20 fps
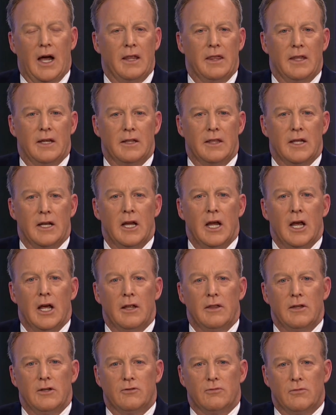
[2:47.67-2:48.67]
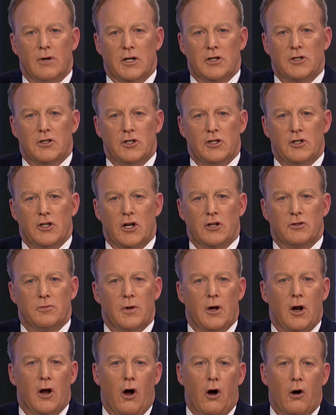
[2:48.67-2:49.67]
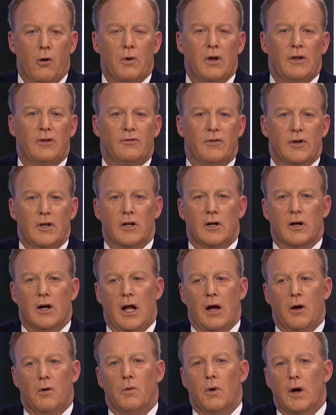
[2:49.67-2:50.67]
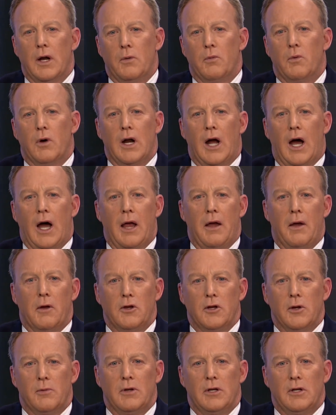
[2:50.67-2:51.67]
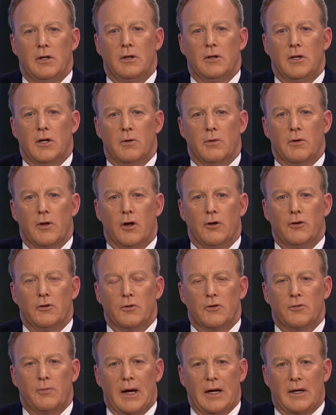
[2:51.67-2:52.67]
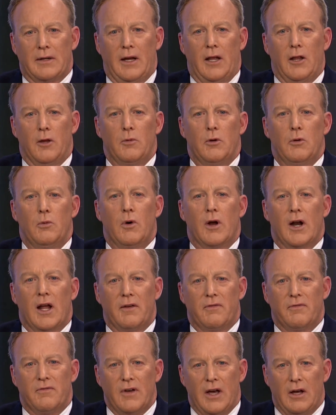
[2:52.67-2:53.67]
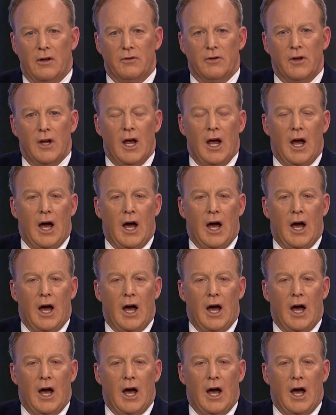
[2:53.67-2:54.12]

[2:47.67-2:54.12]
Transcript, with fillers: I think that this rush to judgment, always figuring out what I mean, you know, with all due respect, telling me what I felt.